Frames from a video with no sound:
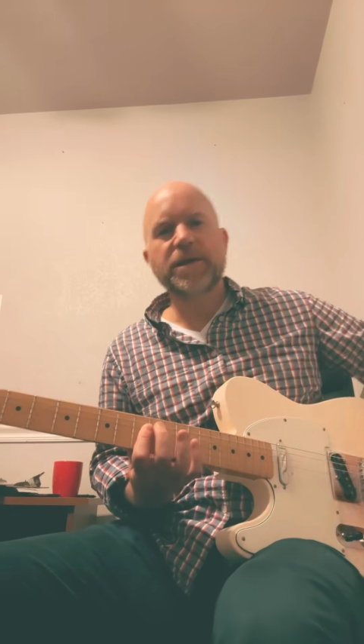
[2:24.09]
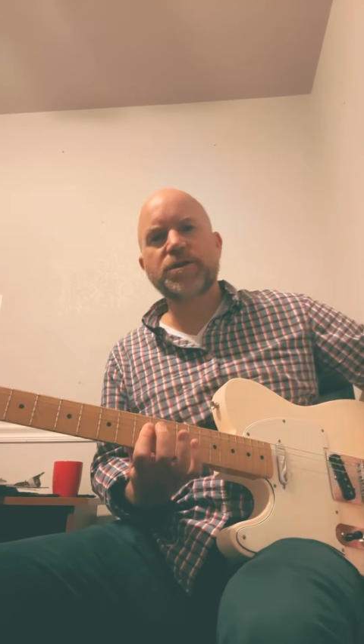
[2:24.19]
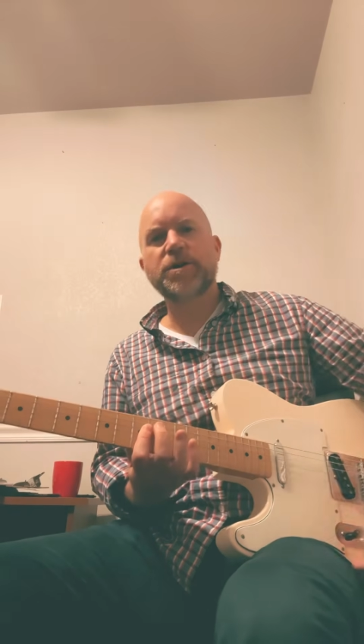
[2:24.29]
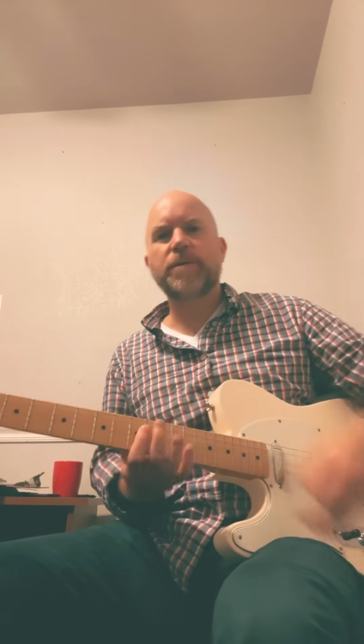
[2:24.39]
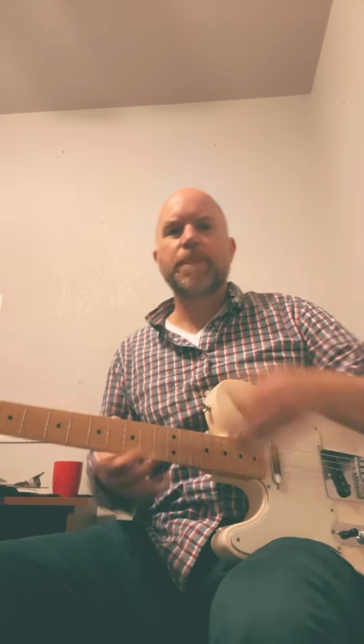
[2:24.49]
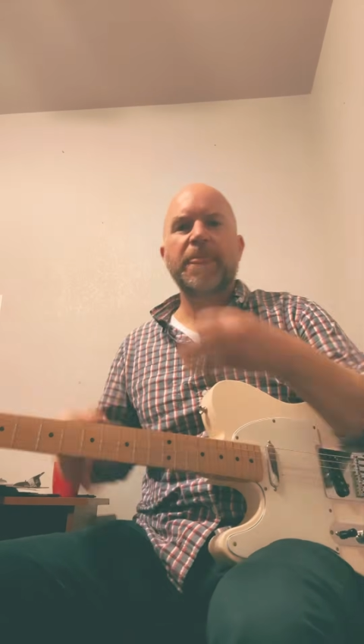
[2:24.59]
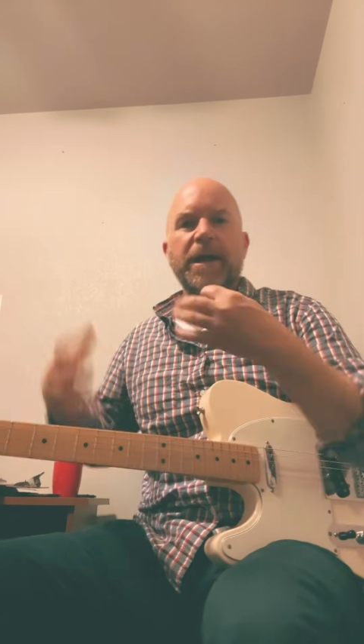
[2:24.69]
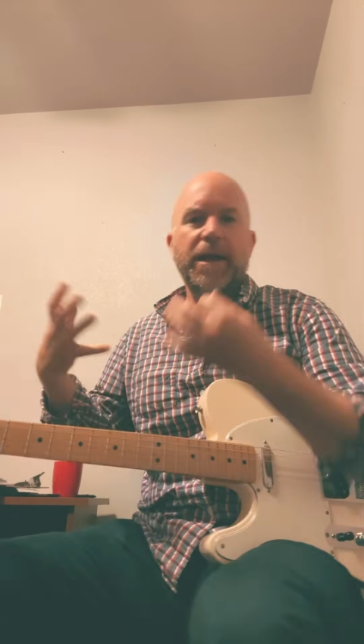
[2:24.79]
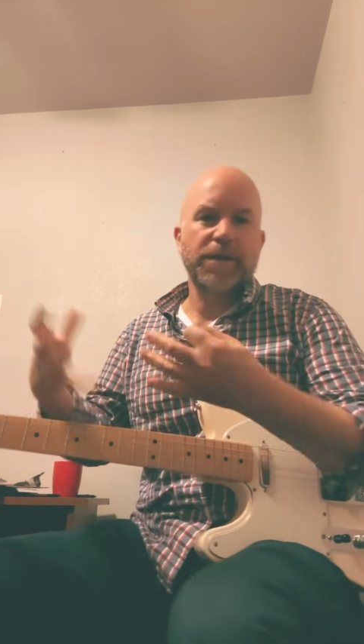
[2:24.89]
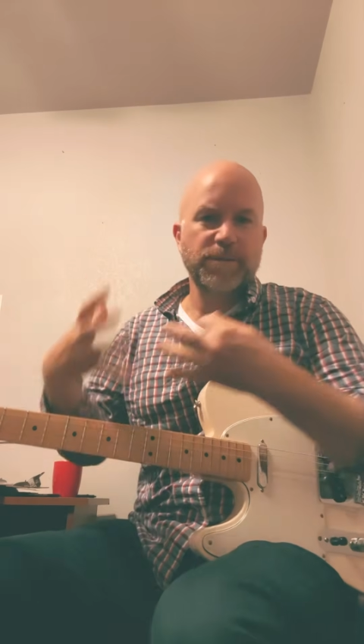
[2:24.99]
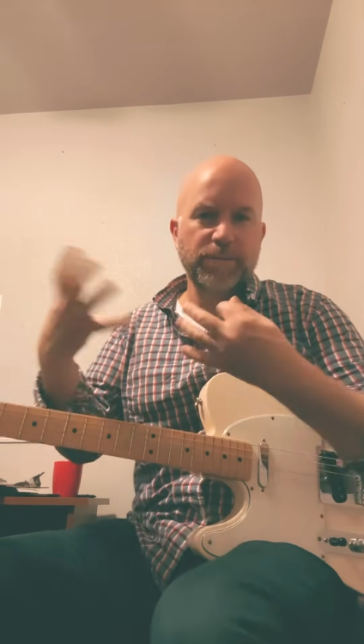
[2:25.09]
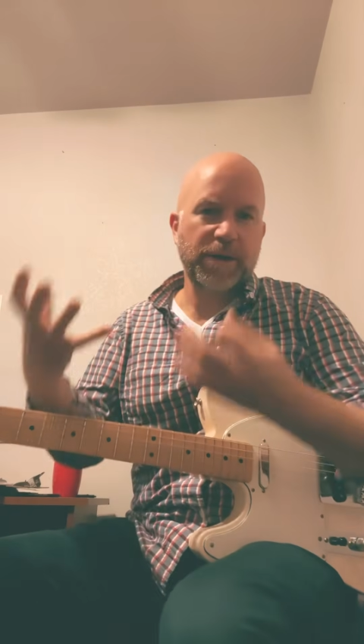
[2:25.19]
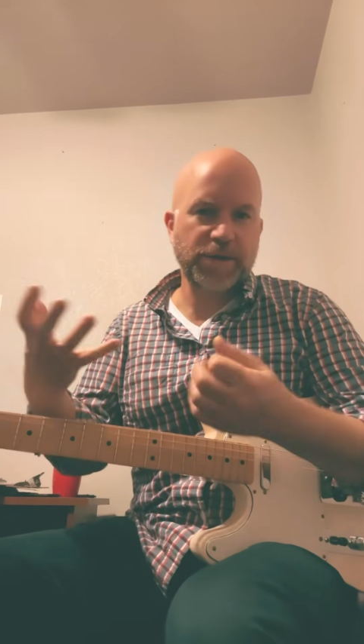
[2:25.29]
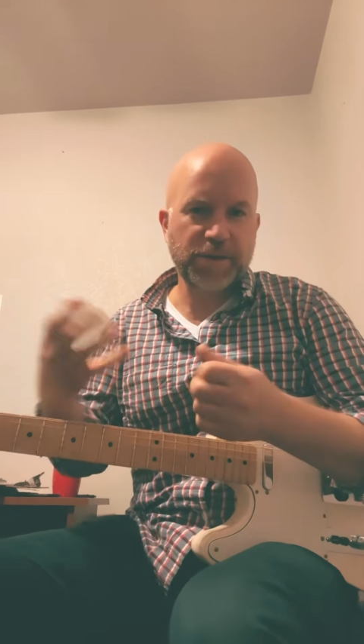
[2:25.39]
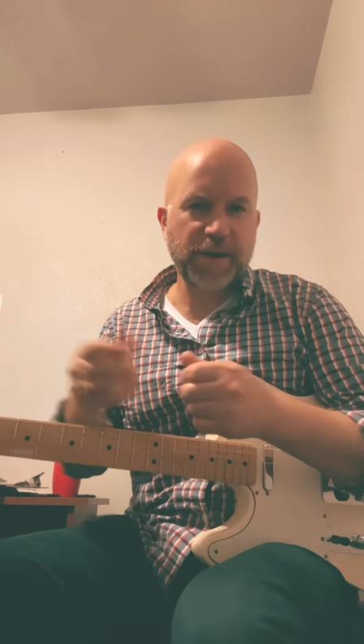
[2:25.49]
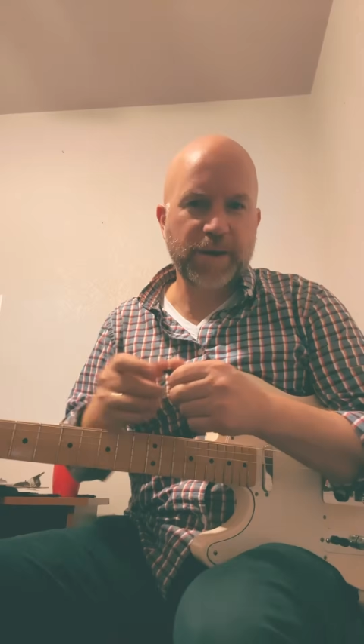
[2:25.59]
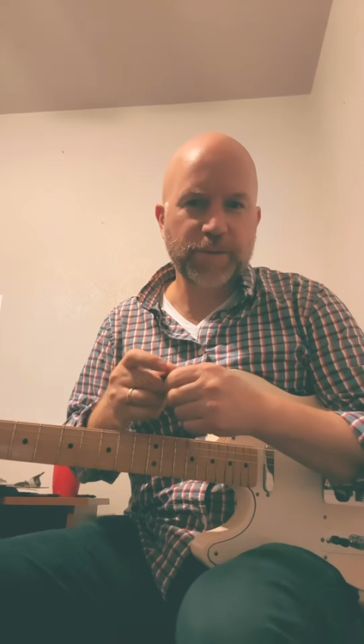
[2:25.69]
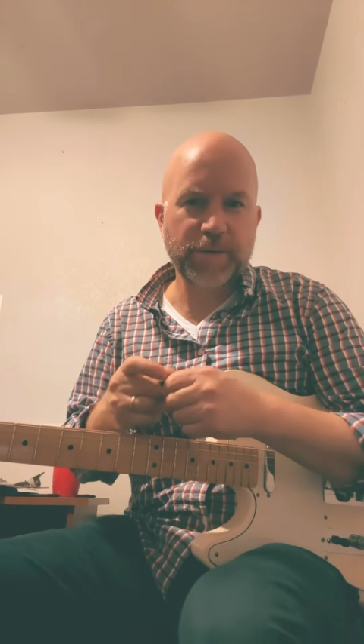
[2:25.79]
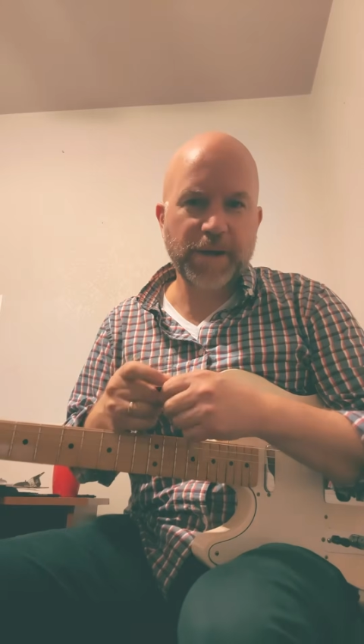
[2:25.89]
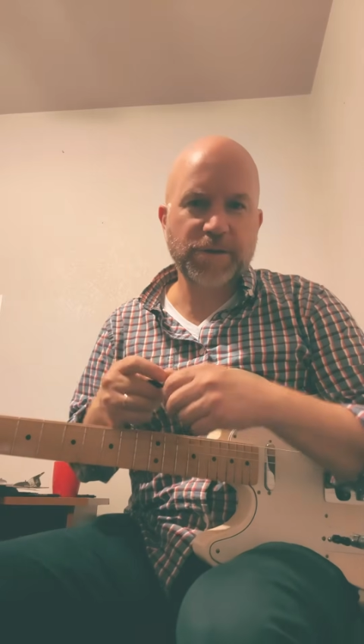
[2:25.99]
So it's much like a
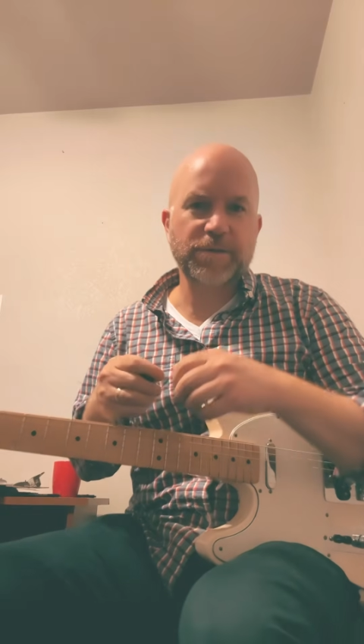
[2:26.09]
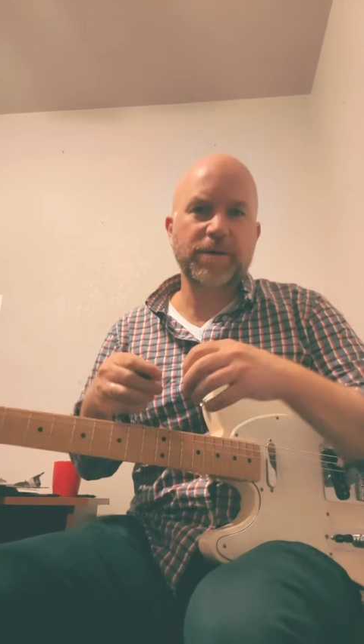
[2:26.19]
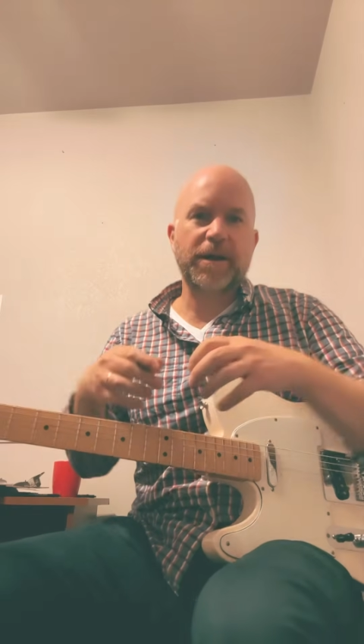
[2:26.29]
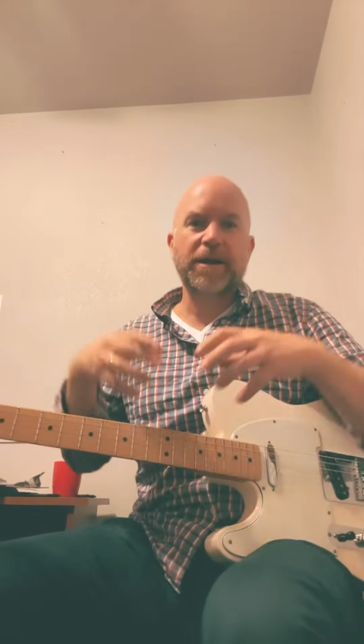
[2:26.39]
restaurant.